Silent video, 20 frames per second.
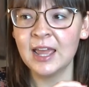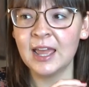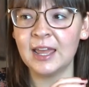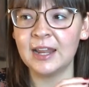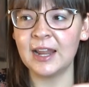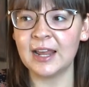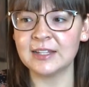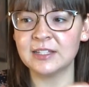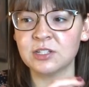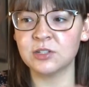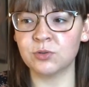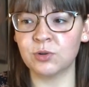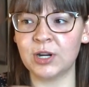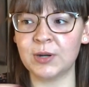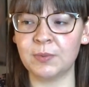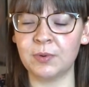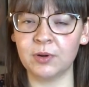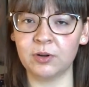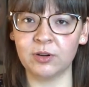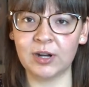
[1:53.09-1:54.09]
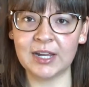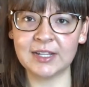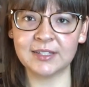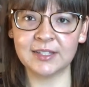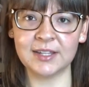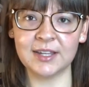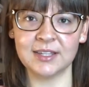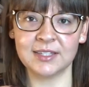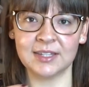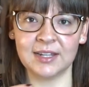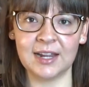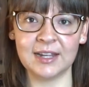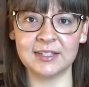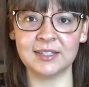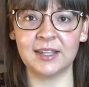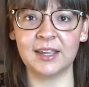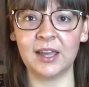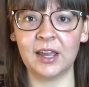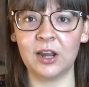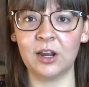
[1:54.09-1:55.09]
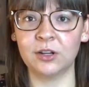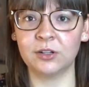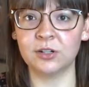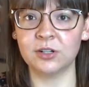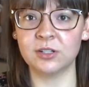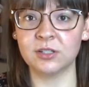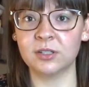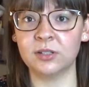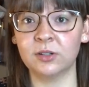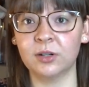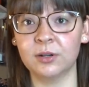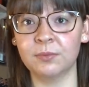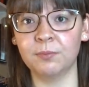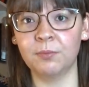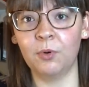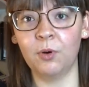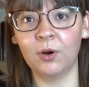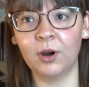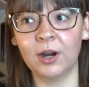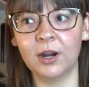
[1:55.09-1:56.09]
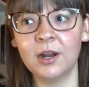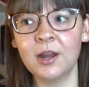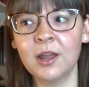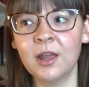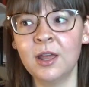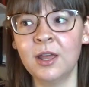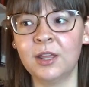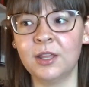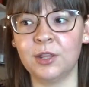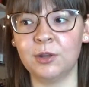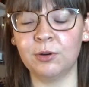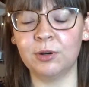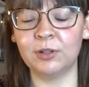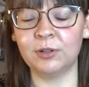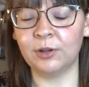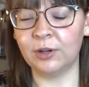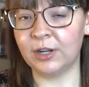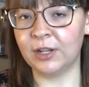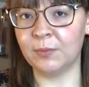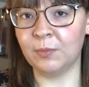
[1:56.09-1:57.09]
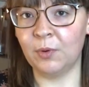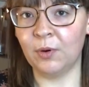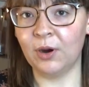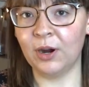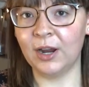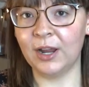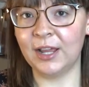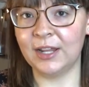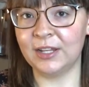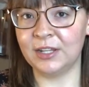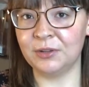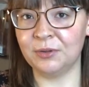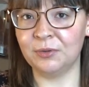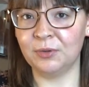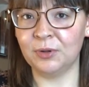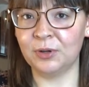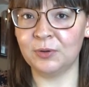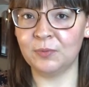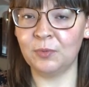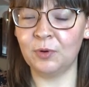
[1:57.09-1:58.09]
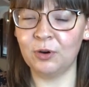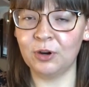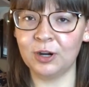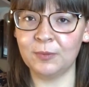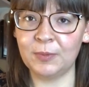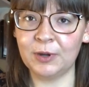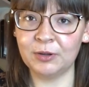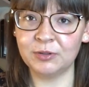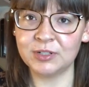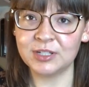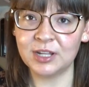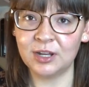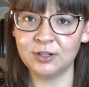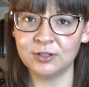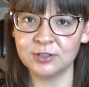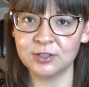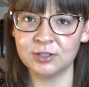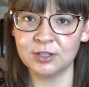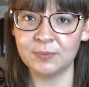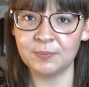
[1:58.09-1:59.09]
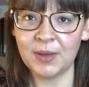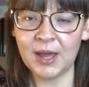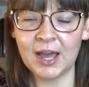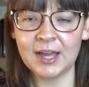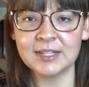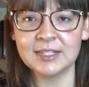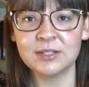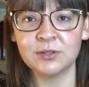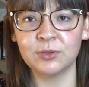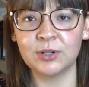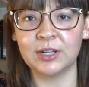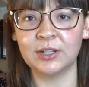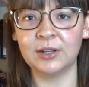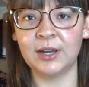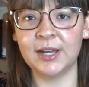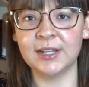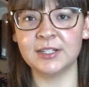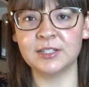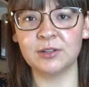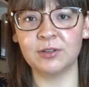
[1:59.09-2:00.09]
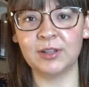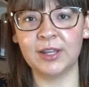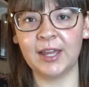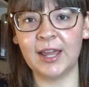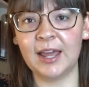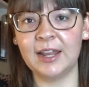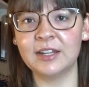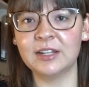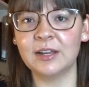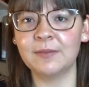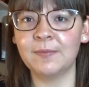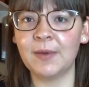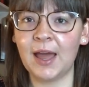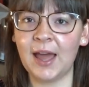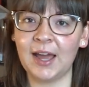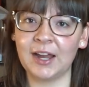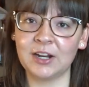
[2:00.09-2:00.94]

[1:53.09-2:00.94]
and as the story progresses and as the characters learn more, you are learning more and you learn more about also the past storyline, so they end up